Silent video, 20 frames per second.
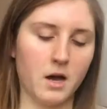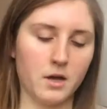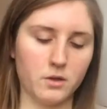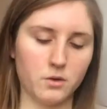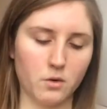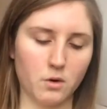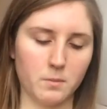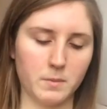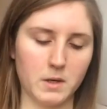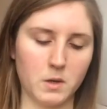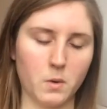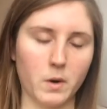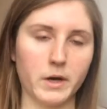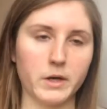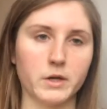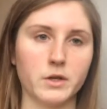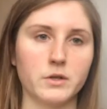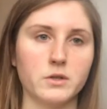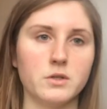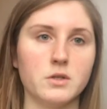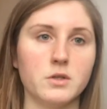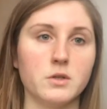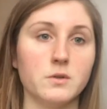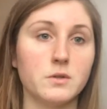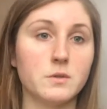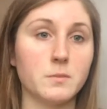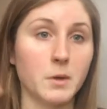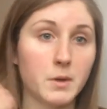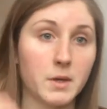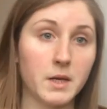I thought it'd be quite good to do
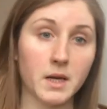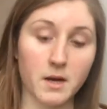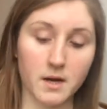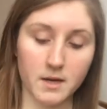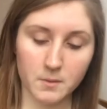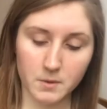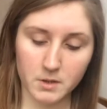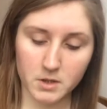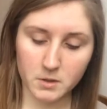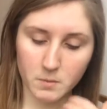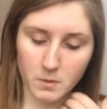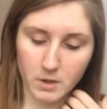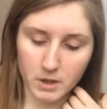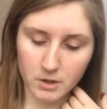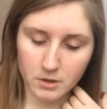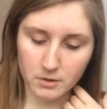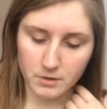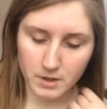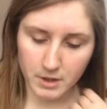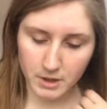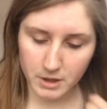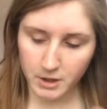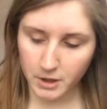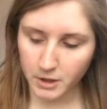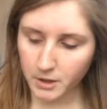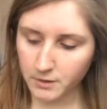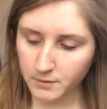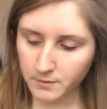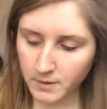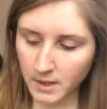smoky eye, which is what I usually
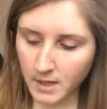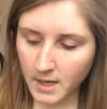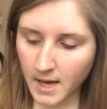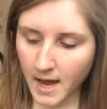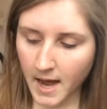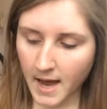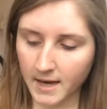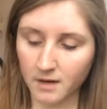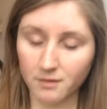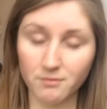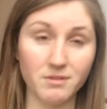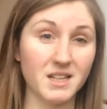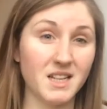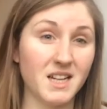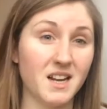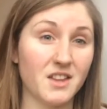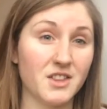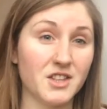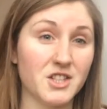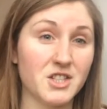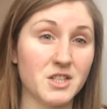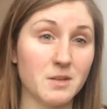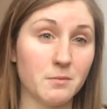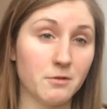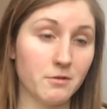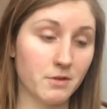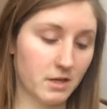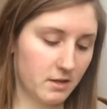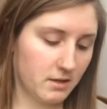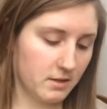do, and I really like the
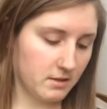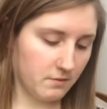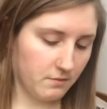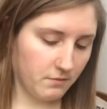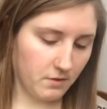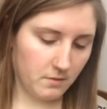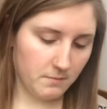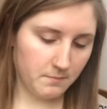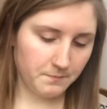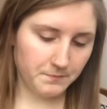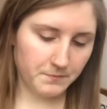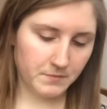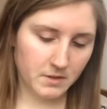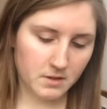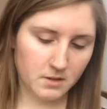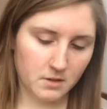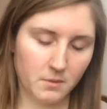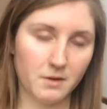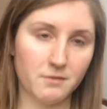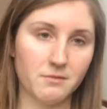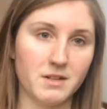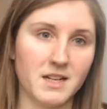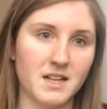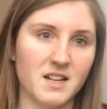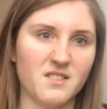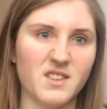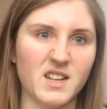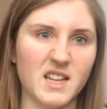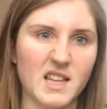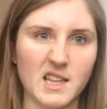shimmeriness of them, so I really
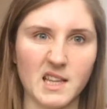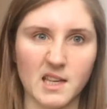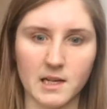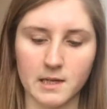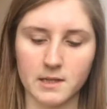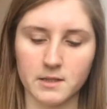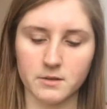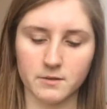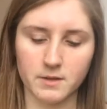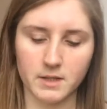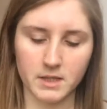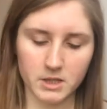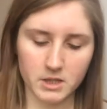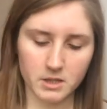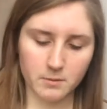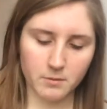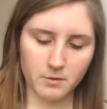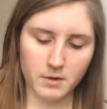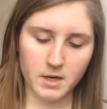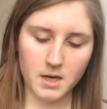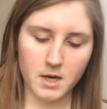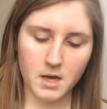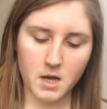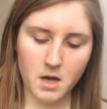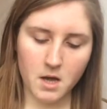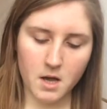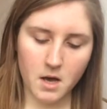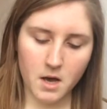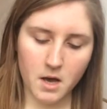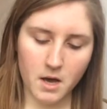love anything glittery and shimmery.
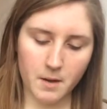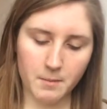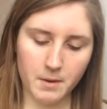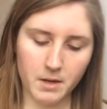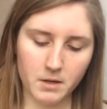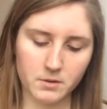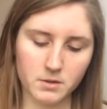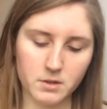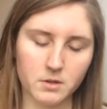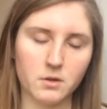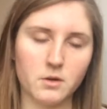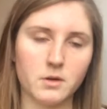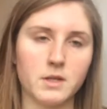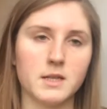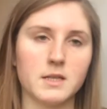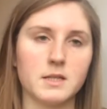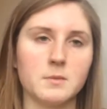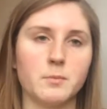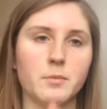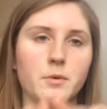I also got this